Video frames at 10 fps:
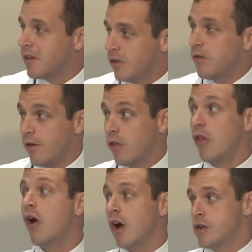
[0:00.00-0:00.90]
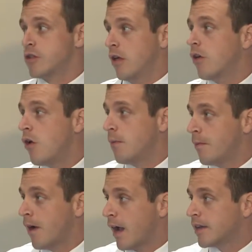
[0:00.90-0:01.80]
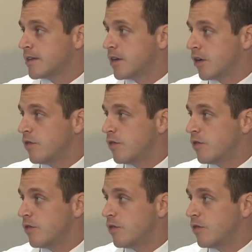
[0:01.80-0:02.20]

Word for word: you have a large glaucoma practice here.